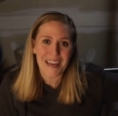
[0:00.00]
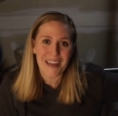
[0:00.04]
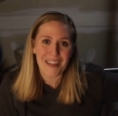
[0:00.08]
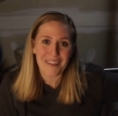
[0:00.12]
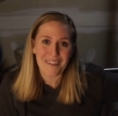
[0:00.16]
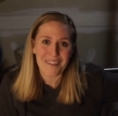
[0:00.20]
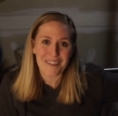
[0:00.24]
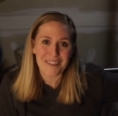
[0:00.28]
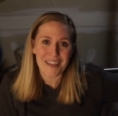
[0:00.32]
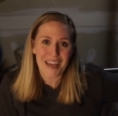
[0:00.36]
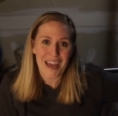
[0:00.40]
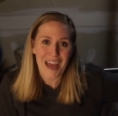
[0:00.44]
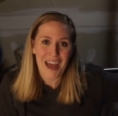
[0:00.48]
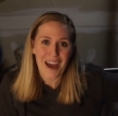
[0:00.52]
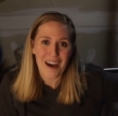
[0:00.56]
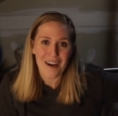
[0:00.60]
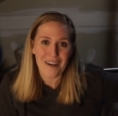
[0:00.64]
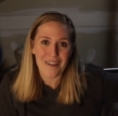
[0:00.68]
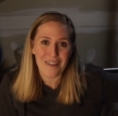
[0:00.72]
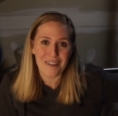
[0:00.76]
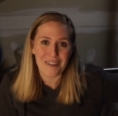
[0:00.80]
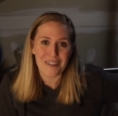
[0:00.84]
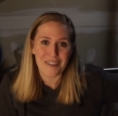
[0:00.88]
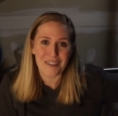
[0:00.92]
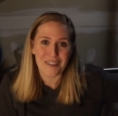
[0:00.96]
I learned
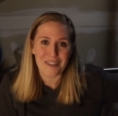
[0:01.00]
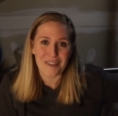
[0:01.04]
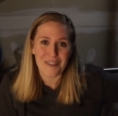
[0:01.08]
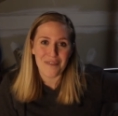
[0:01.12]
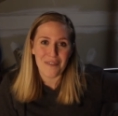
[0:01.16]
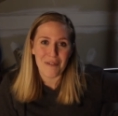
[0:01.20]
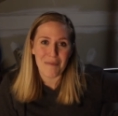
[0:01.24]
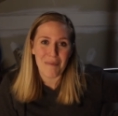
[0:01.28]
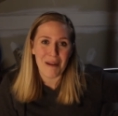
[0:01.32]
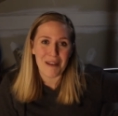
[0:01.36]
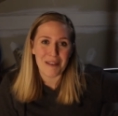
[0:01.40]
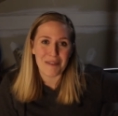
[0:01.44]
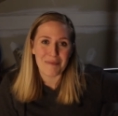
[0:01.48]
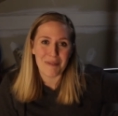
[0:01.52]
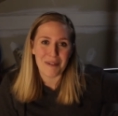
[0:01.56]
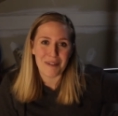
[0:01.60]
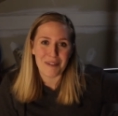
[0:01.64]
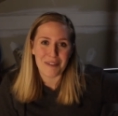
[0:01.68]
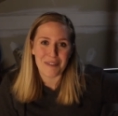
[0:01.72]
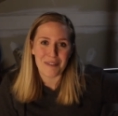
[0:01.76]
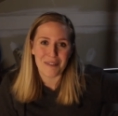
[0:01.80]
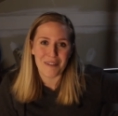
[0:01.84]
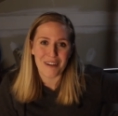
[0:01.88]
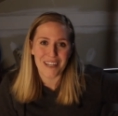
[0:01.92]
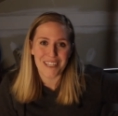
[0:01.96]
how to do for breast milk
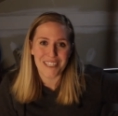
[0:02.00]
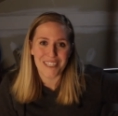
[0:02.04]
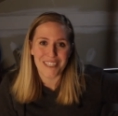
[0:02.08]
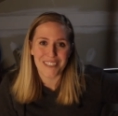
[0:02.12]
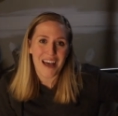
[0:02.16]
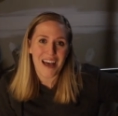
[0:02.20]
storage.